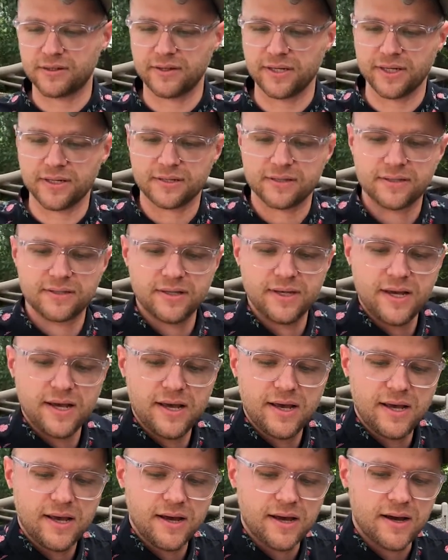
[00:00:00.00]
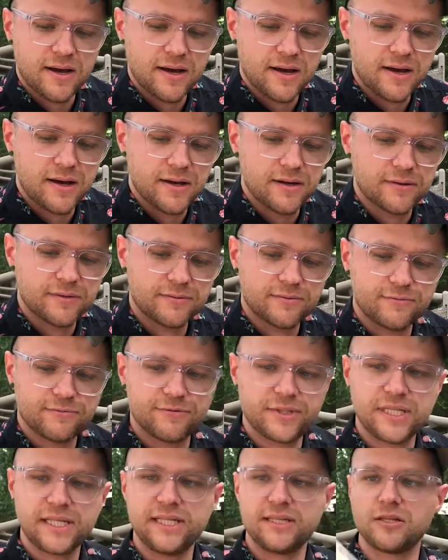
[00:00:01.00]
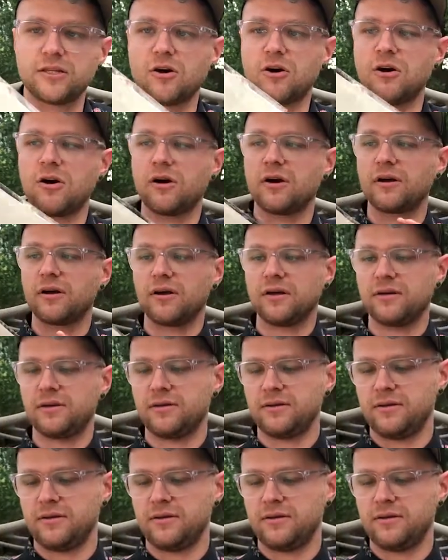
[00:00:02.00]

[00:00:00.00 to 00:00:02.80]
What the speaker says: this really long